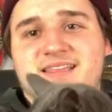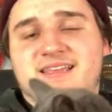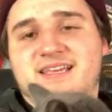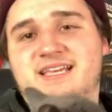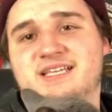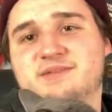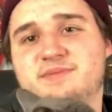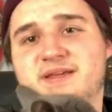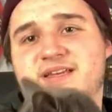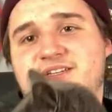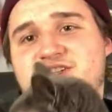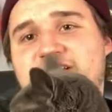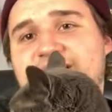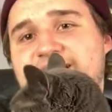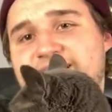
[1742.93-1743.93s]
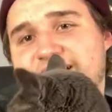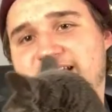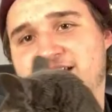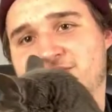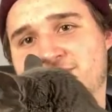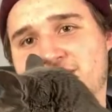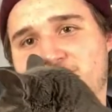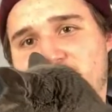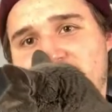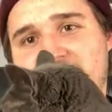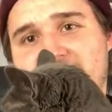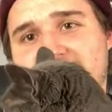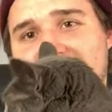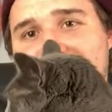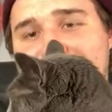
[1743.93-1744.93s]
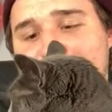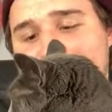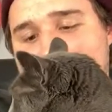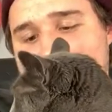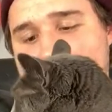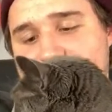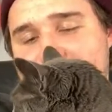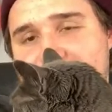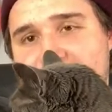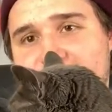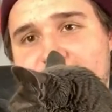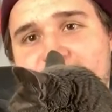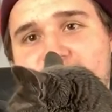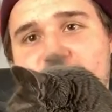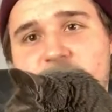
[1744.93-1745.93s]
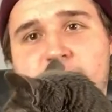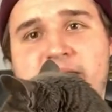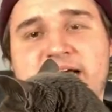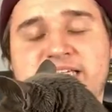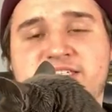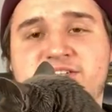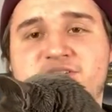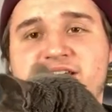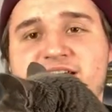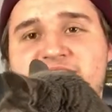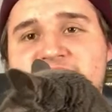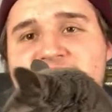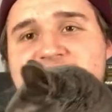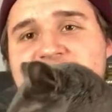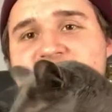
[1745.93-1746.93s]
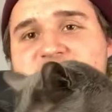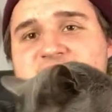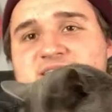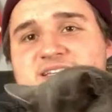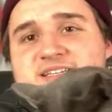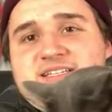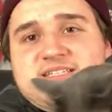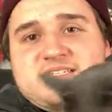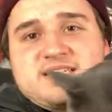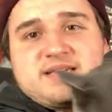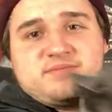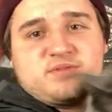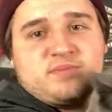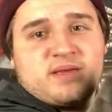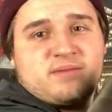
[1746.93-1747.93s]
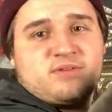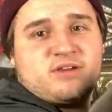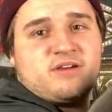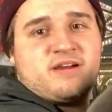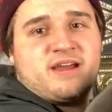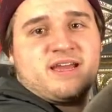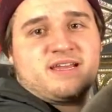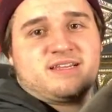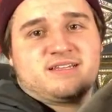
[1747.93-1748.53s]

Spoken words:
He's been trying to interrupt in the live streams for the past 2 days. His name's Baby Gray.